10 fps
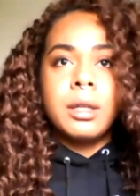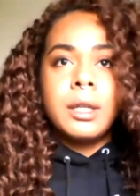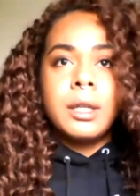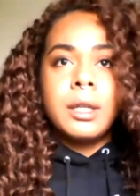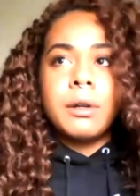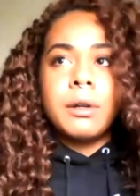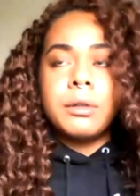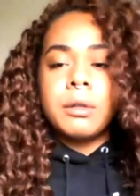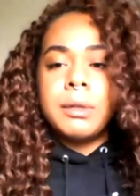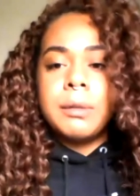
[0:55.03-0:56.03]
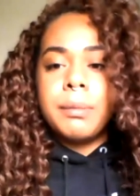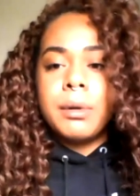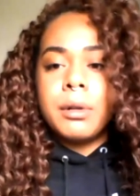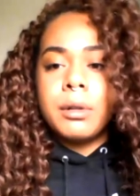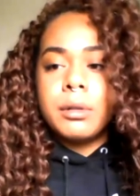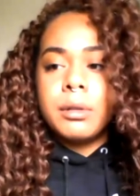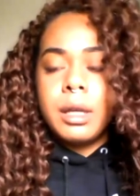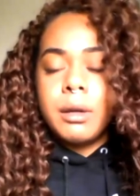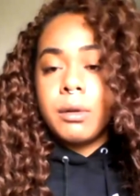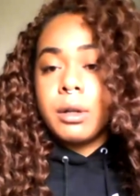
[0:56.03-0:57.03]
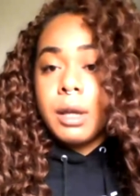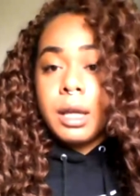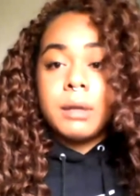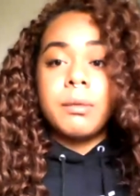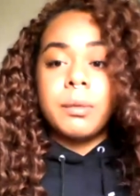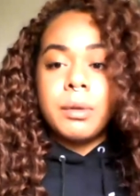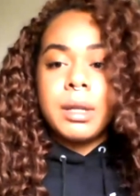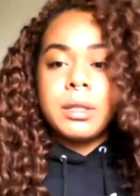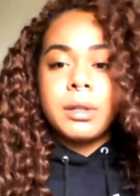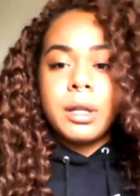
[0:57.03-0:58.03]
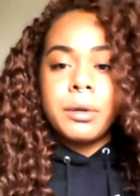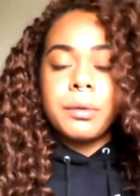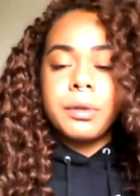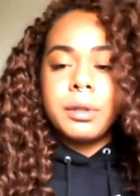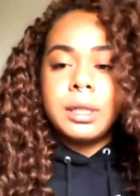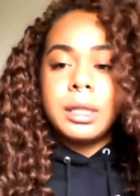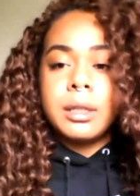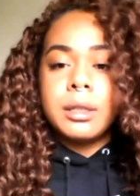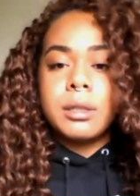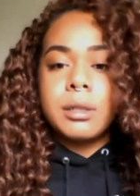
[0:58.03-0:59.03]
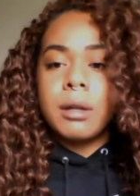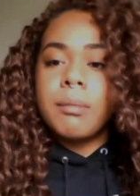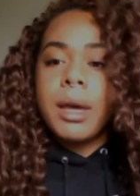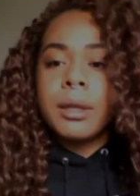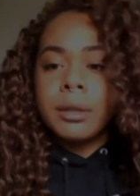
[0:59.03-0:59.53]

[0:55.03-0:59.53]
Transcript: you know, young people or anyone with mental health needs are met.